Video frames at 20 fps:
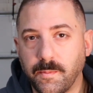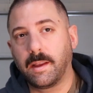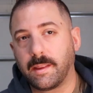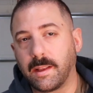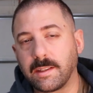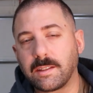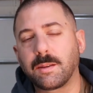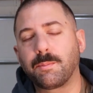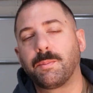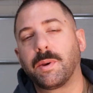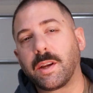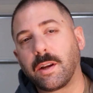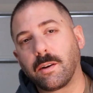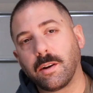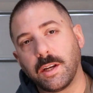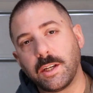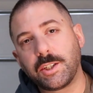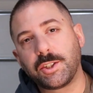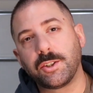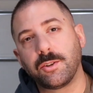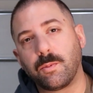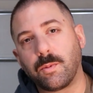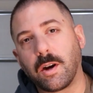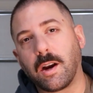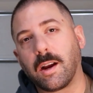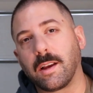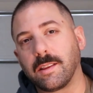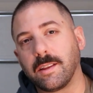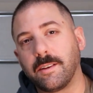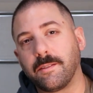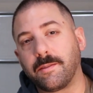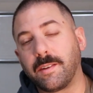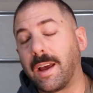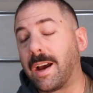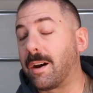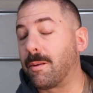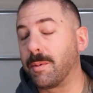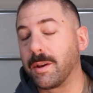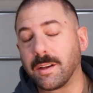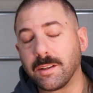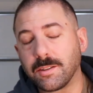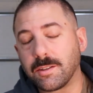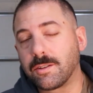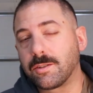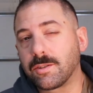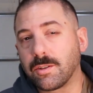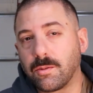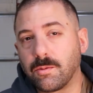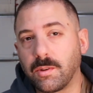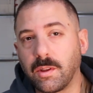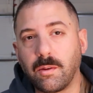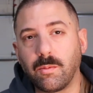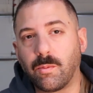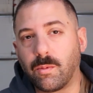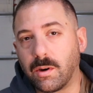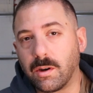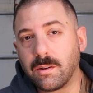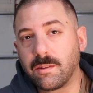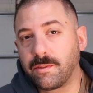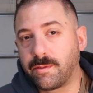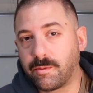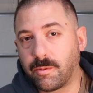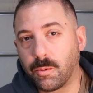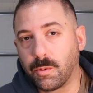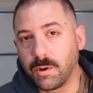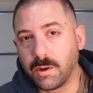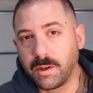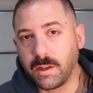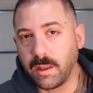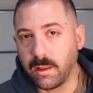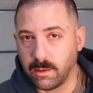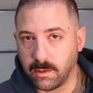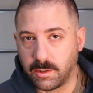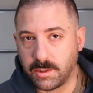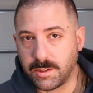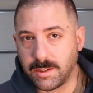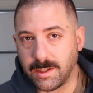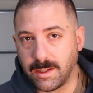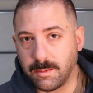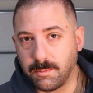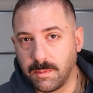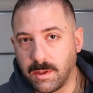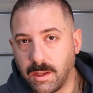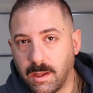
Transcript: And that's a bigger issue where I live now because there's only one Ford dealership.